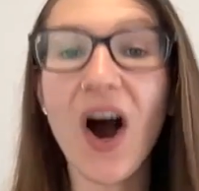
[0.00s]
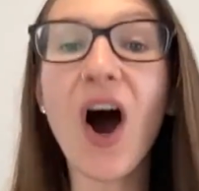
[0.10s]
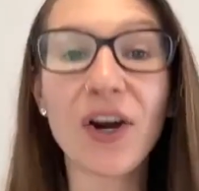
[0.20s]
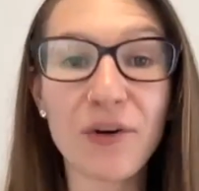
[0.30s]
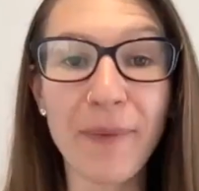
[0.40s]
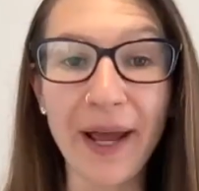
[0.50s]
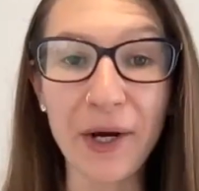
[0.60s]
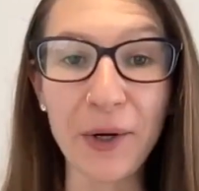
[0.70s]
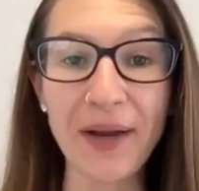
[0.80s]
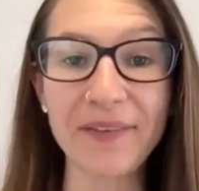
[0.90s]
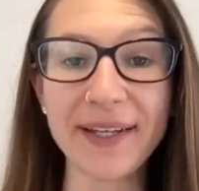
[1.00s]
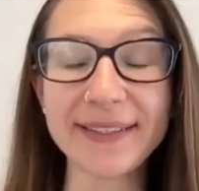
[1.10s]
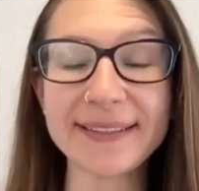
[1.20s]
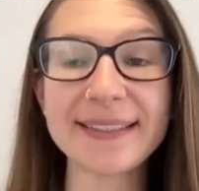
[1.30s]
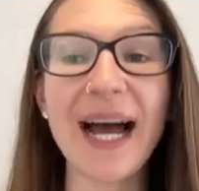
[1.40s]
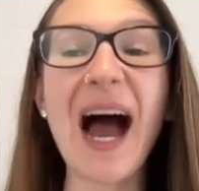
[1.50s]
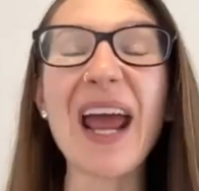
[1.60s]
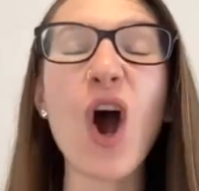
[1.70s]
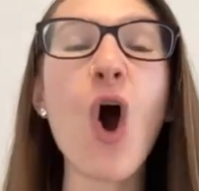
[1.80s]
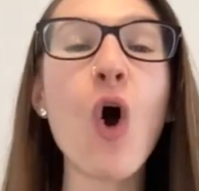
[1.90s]
honor my cravings,
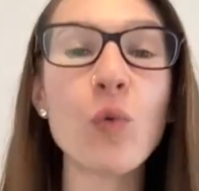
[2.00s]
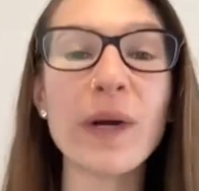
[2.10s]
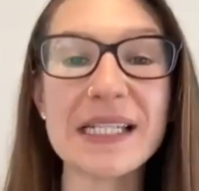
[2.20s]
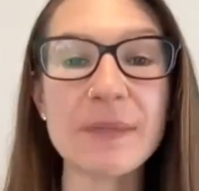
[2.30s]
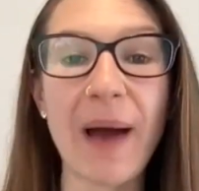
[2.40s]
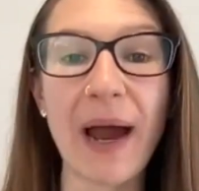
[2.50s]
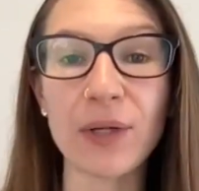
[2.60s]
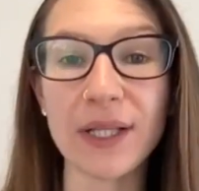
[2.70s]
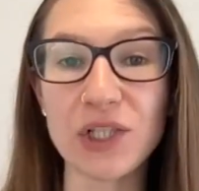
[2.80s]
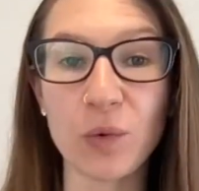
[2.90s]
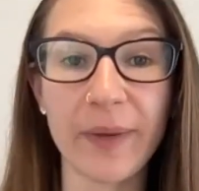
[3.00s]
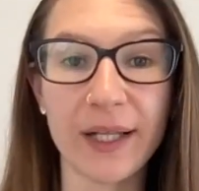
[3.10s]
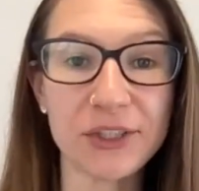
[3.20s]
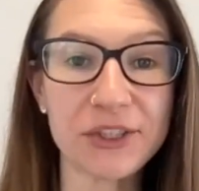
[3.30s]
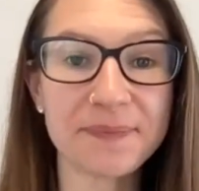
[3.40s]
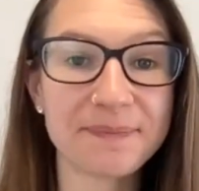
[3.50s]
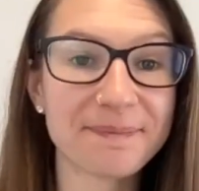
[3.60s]
I always spiral into a binge.